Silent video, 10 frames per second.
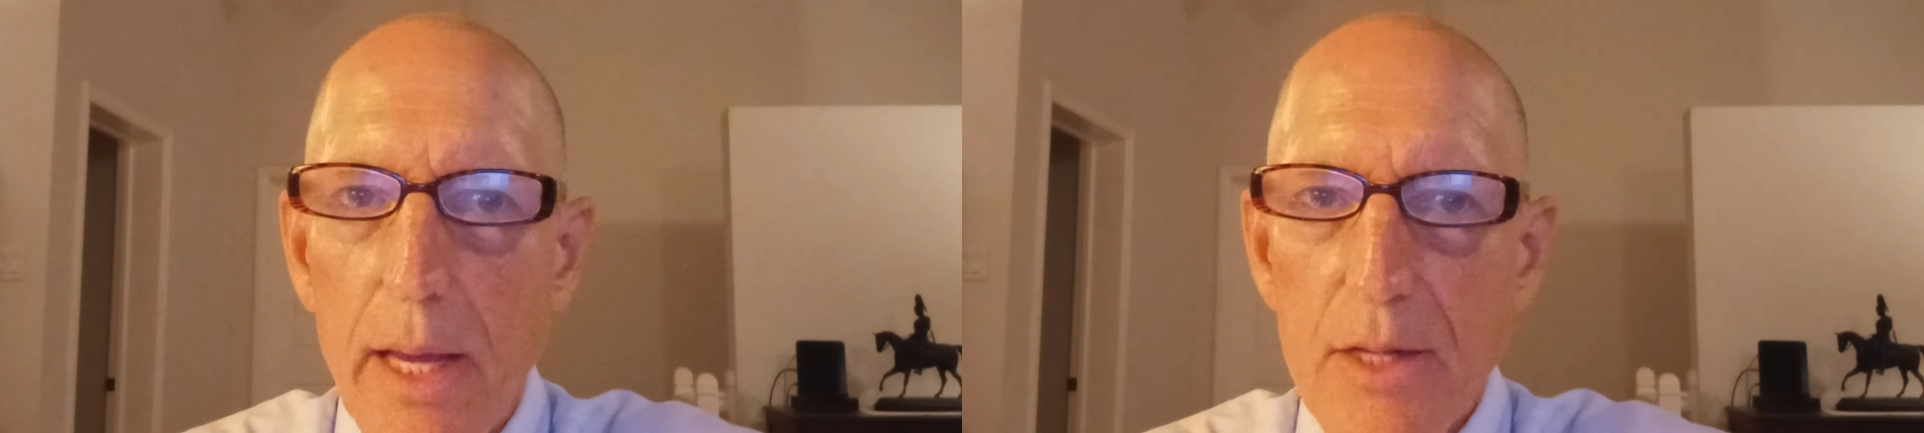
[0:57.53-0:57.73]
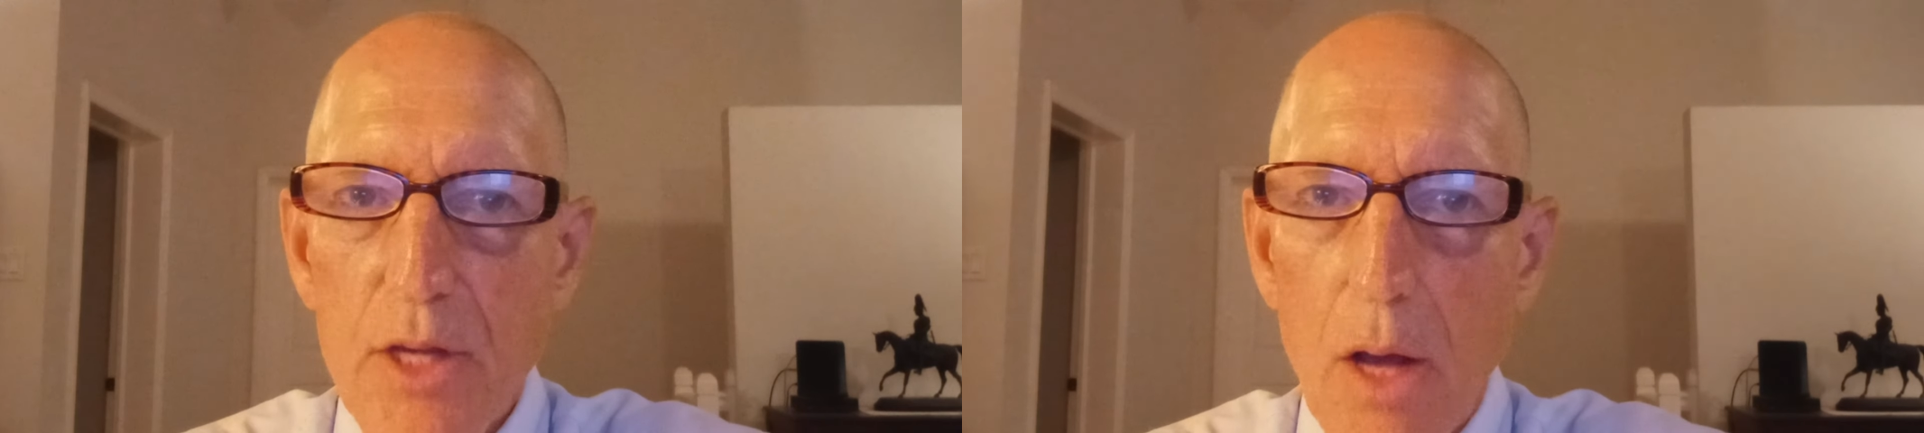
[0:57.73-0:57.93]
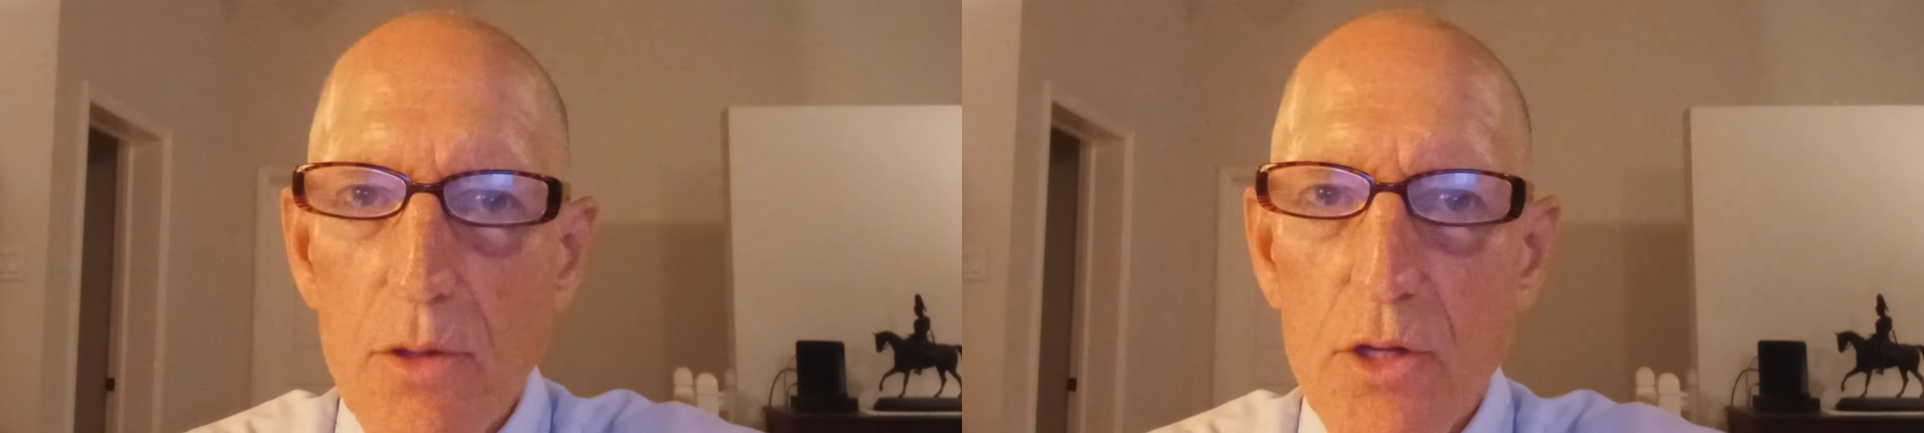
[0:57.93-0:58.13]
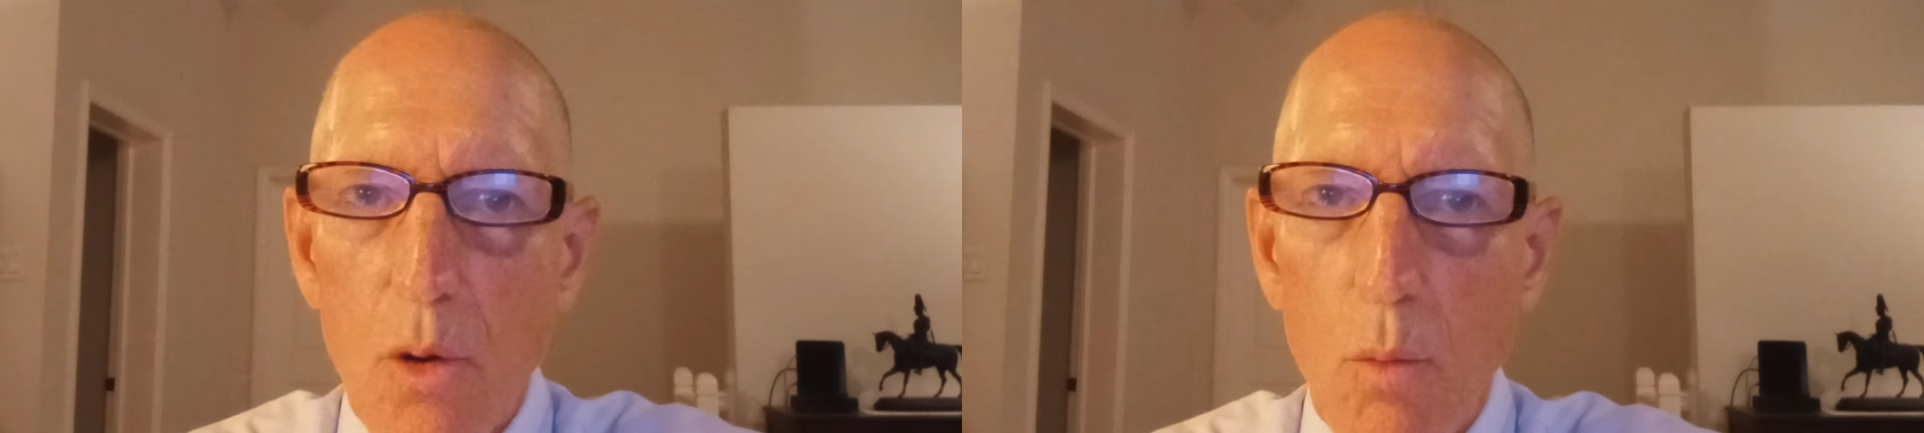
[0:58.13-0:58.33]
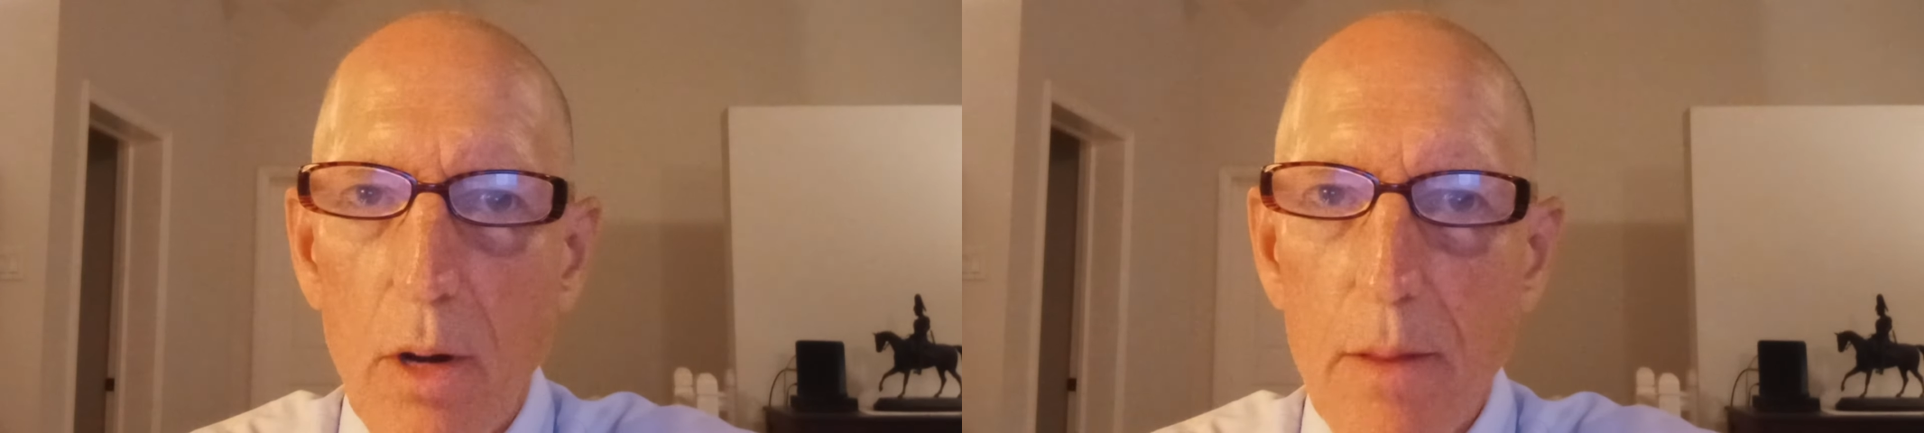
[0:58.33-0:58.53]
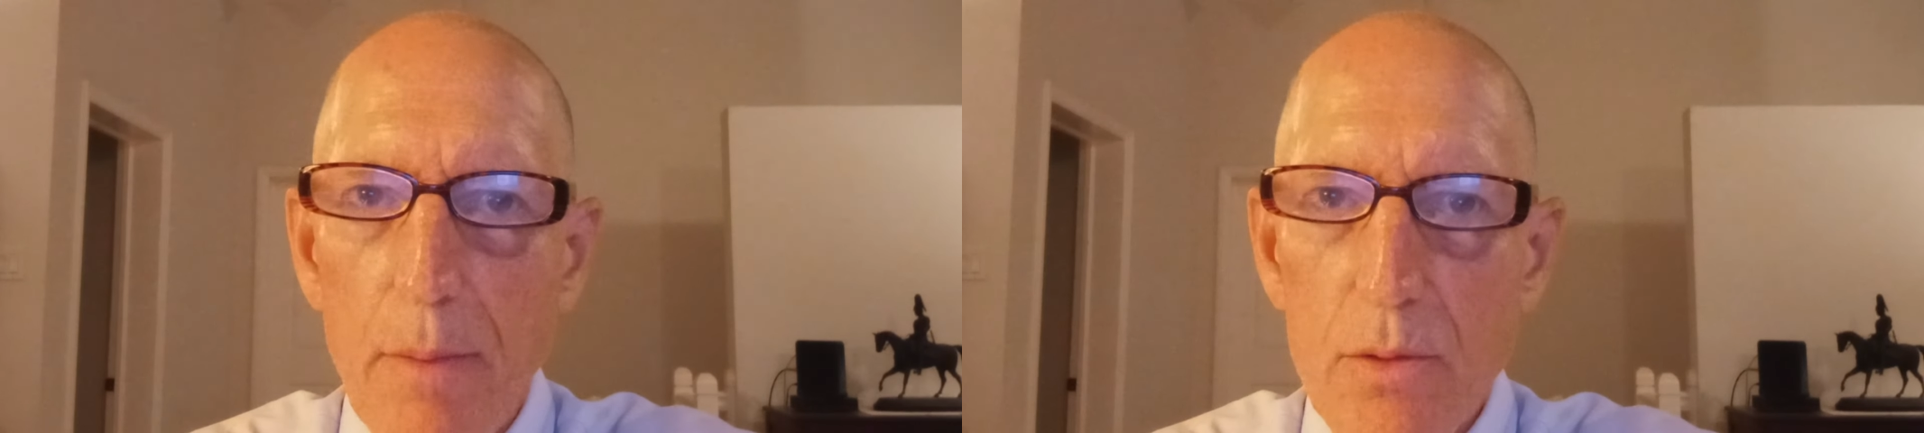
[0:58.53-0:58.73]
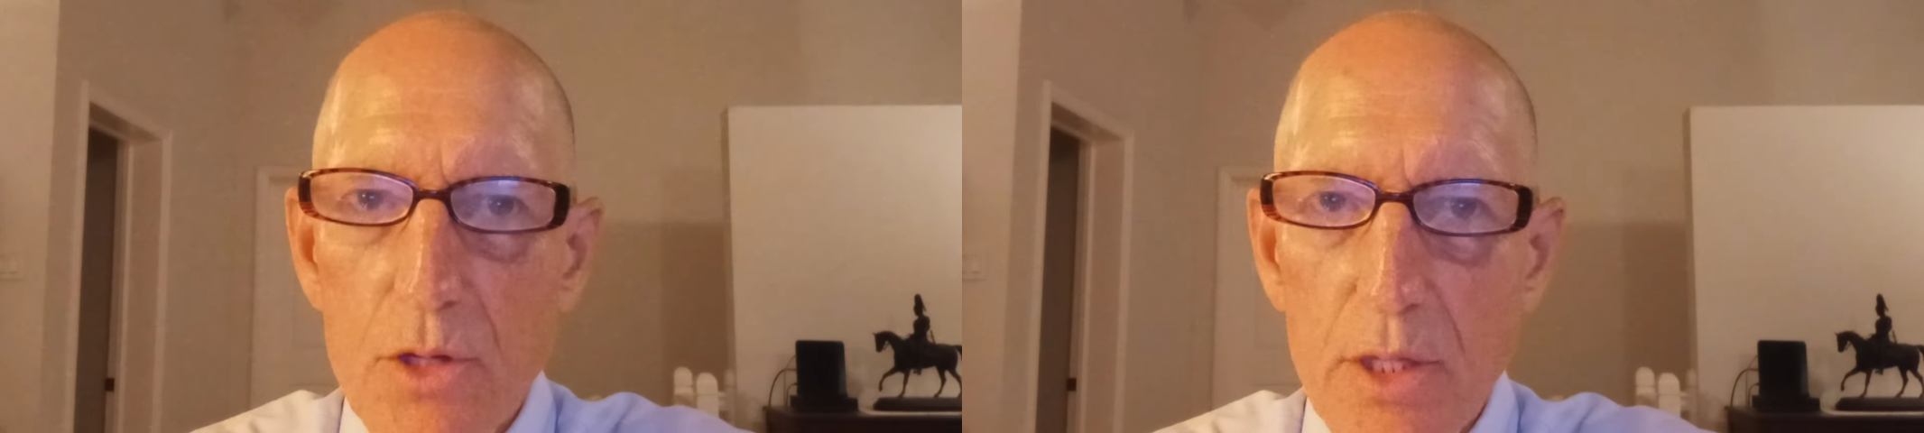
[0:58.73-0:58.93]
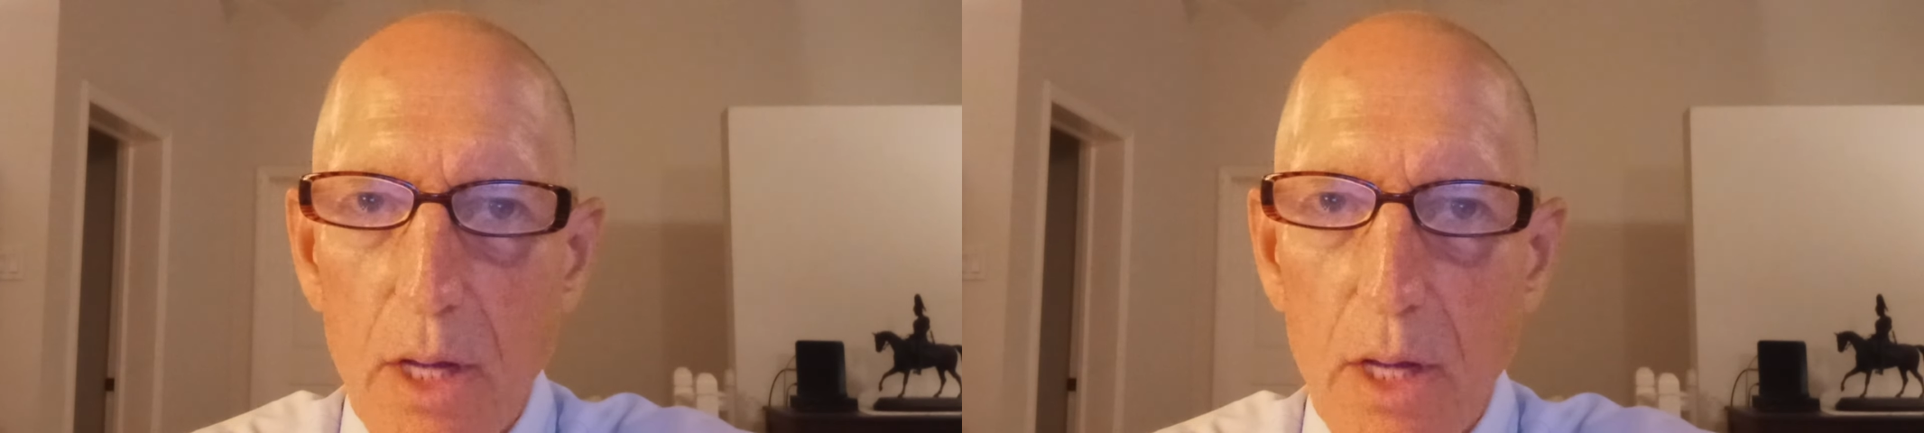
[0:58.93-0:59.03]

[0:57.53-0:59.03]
It's also one of the most